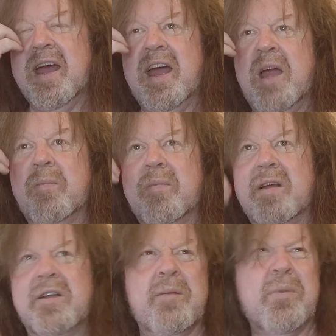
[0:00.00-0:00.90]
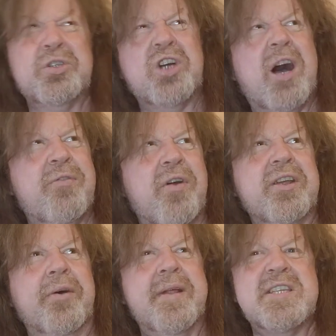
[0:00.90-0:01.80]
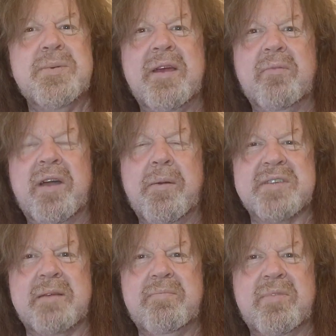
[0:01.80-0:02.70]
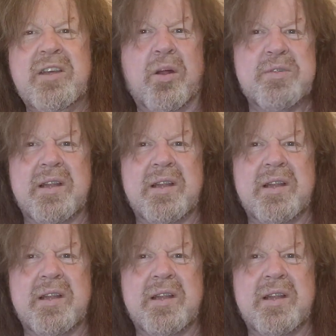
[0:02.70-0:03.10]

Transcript: I'm not sure how far they got into it, but it was like, you